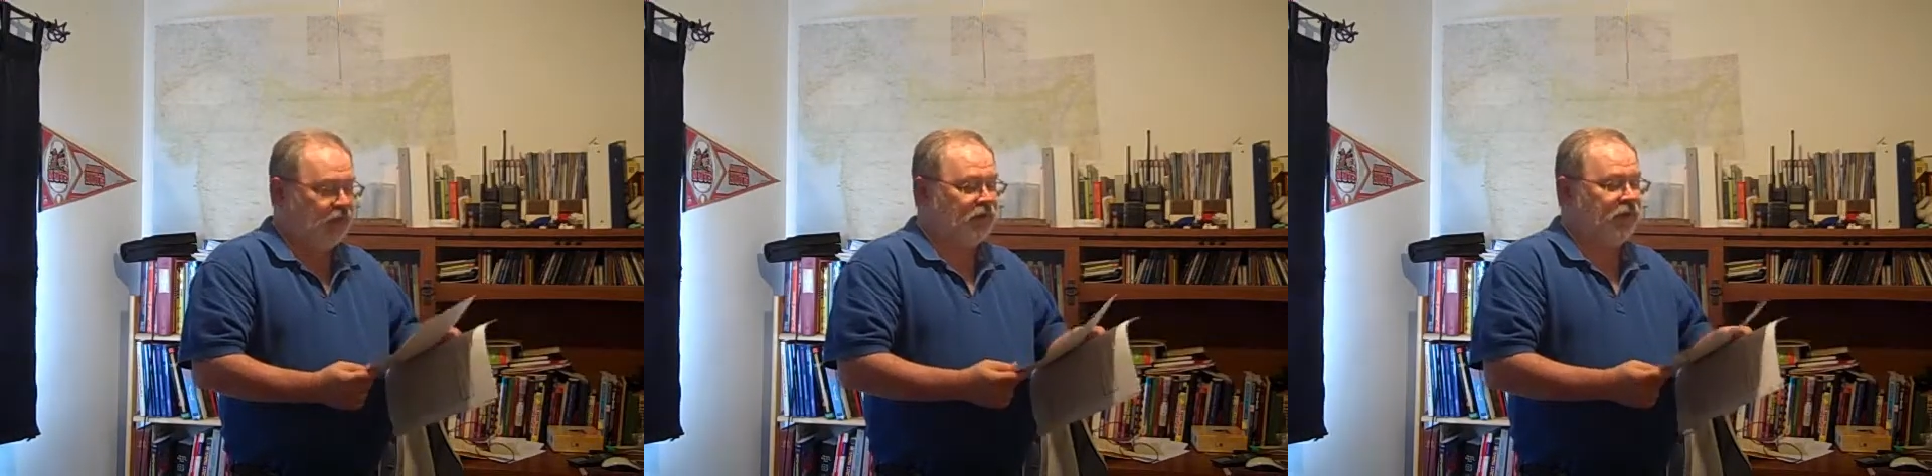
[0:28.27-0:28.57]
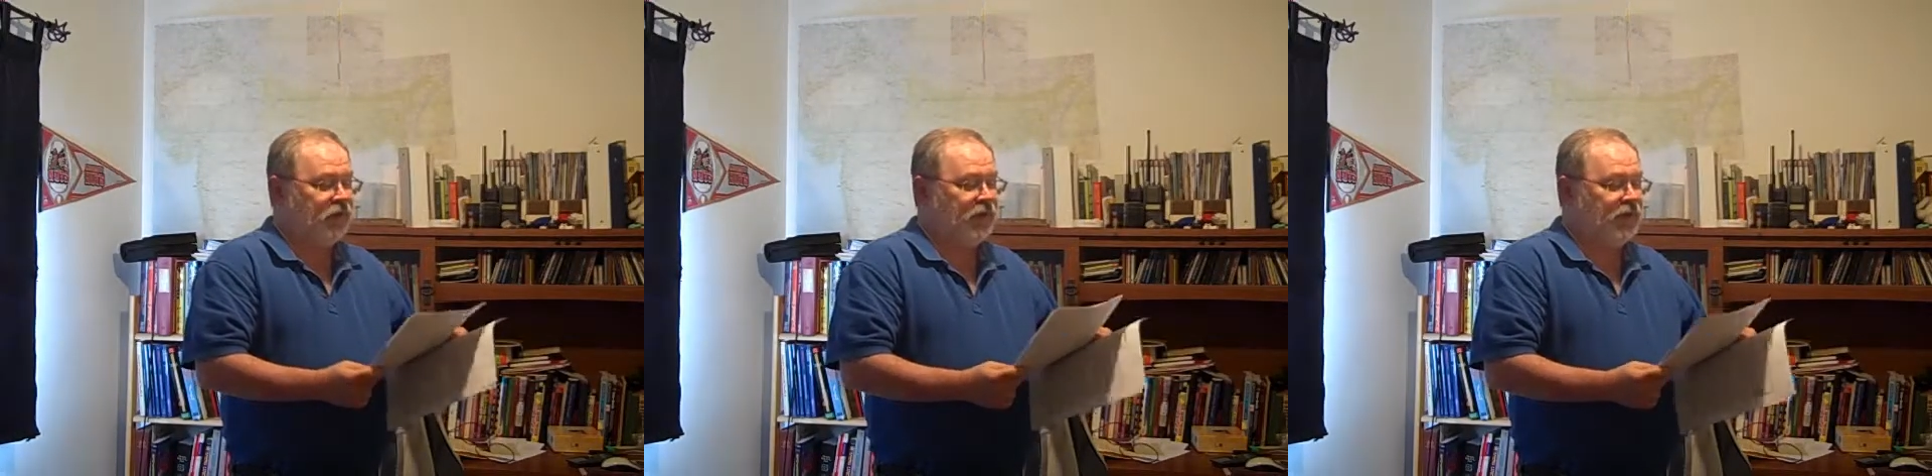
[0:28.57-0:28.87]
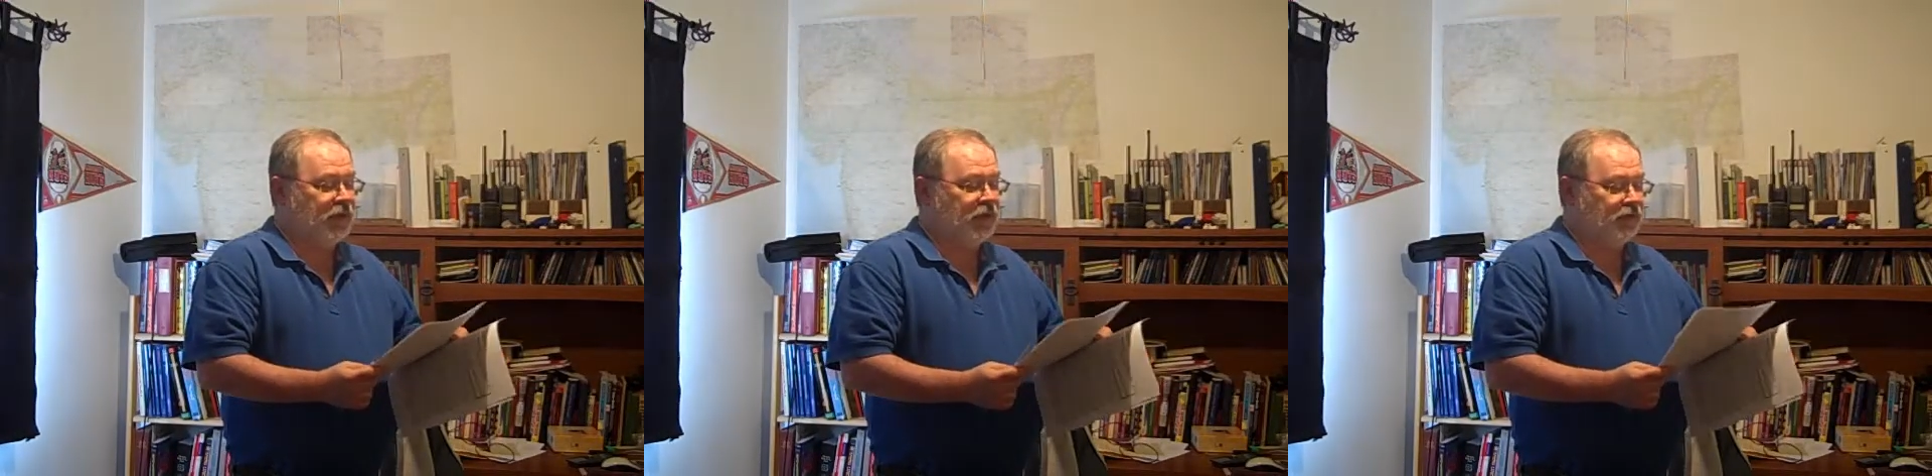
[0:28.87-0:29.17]
already
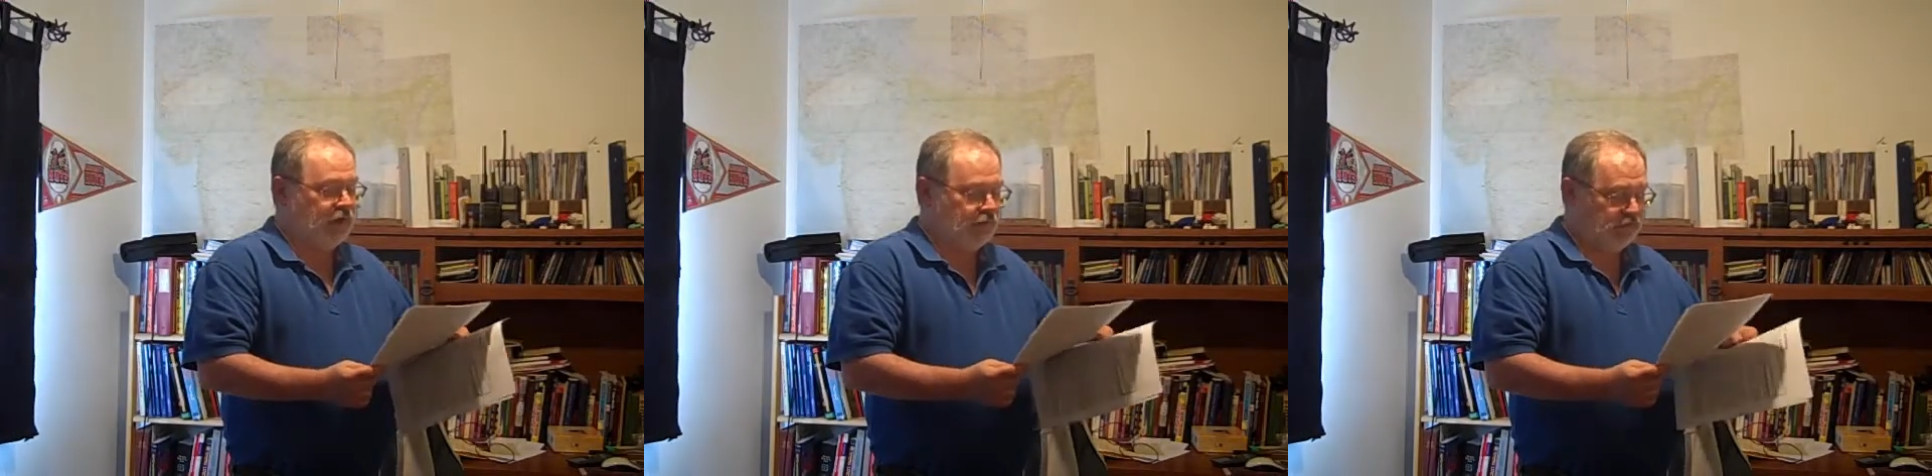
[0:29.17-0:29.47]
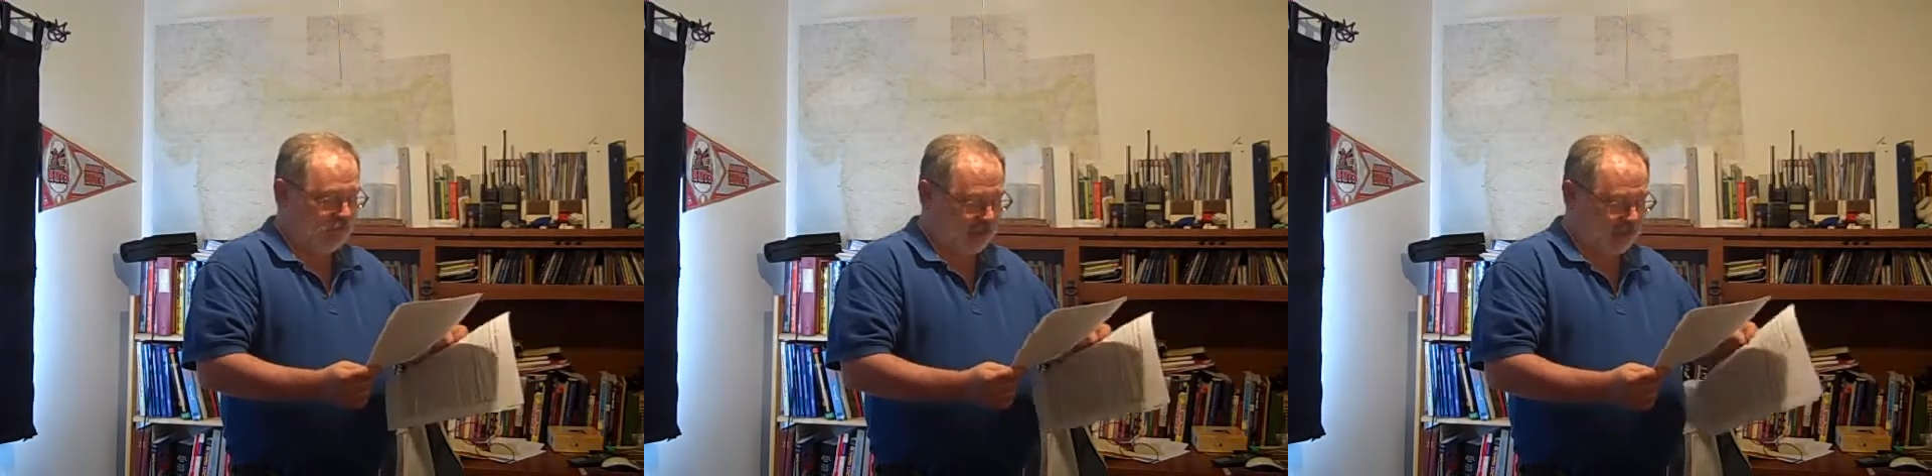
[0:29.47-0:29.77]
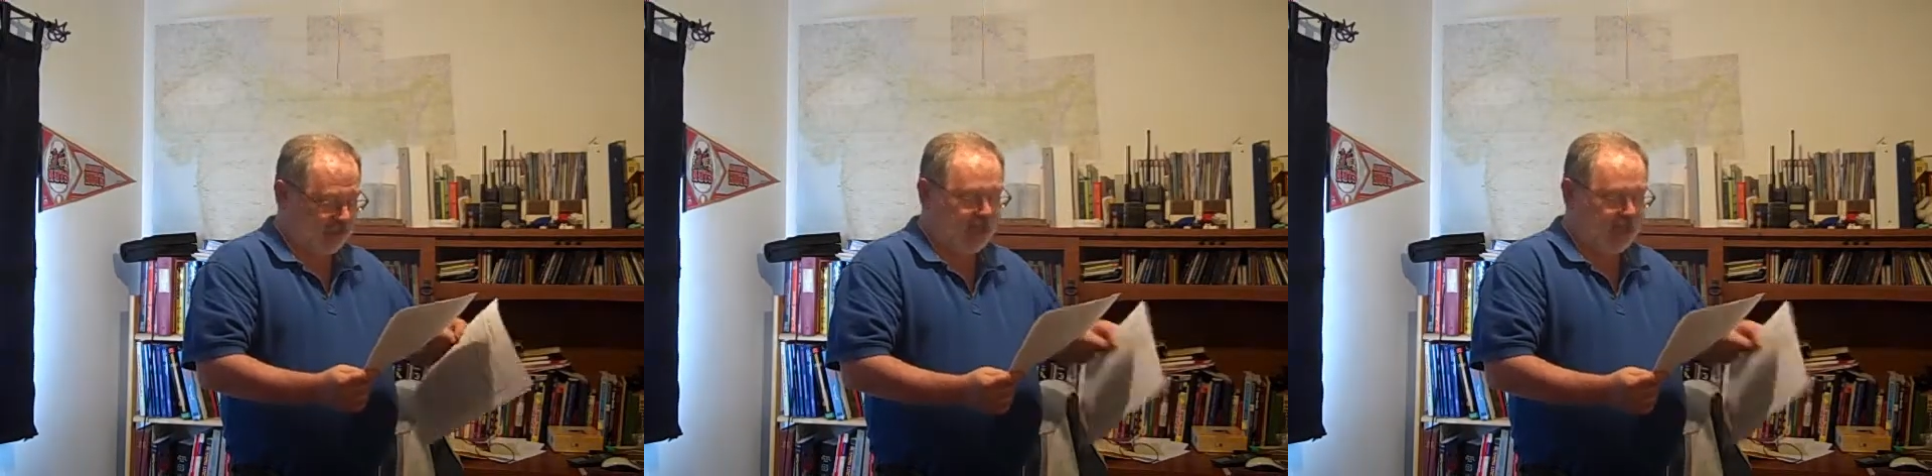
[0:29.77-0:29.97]
done diffuse reflection.